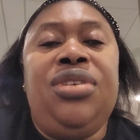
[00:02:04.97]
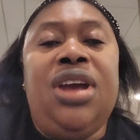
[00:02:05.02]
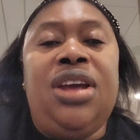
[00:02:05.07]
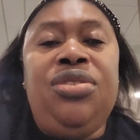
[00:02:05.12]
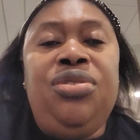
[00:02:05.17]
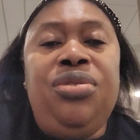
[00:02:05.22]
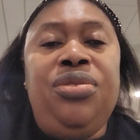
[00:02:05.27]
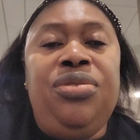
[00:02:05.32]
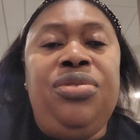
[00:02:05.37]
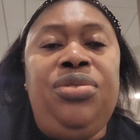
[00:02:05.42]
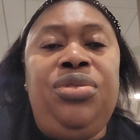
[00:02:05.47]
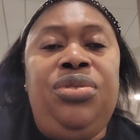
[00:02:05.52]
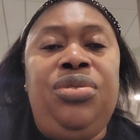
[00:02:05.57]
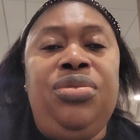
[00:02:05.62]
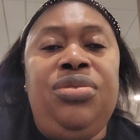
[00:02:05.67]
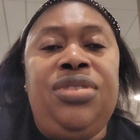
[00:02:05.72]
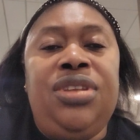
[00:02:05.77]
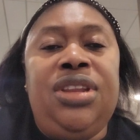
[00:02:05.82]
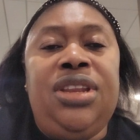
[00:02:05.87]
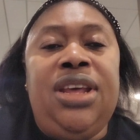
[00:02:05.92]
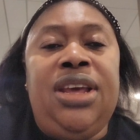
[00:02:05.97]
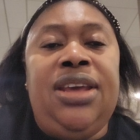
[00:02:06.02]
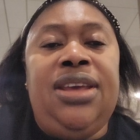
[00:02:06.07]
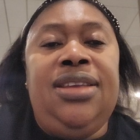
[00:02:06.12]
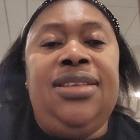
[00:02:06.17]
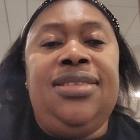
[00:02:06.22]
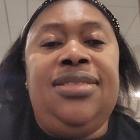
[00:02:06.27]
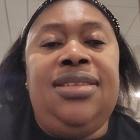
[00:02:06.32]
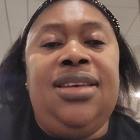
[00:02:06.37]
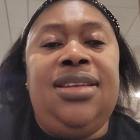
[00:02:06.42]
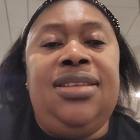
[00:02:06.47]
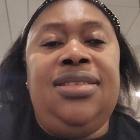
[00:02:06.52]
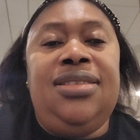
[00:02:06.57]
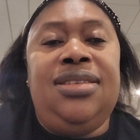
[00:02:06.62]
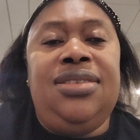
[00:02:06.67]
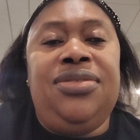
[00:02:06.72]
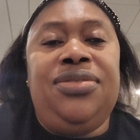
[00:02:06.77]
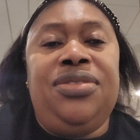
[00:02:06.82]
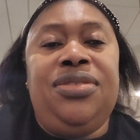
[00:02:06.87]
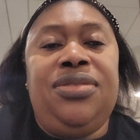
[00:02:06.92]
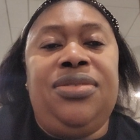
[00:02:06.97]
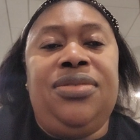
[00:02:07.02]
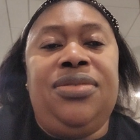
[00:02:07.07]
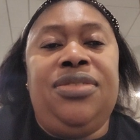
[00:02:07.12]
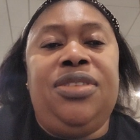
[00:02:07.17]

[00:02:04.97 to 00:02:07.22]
using the incentive